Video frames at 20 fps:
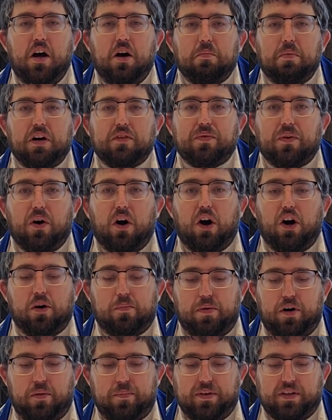But for our
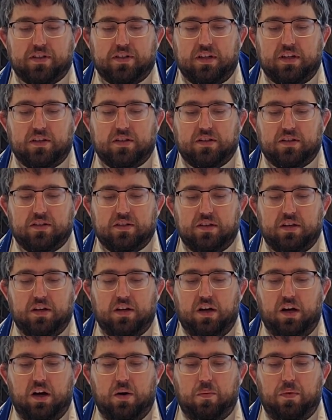purposes,
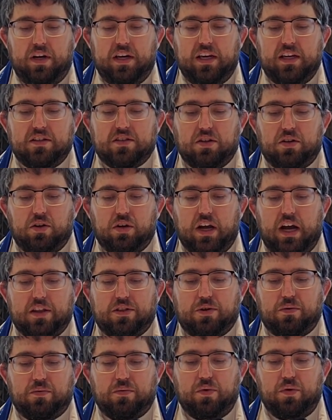we need to look at
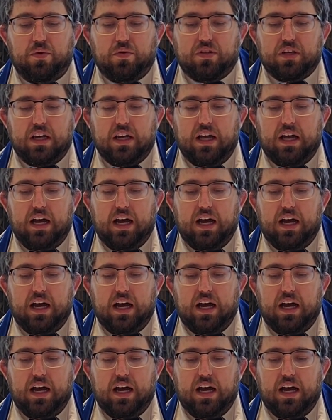the root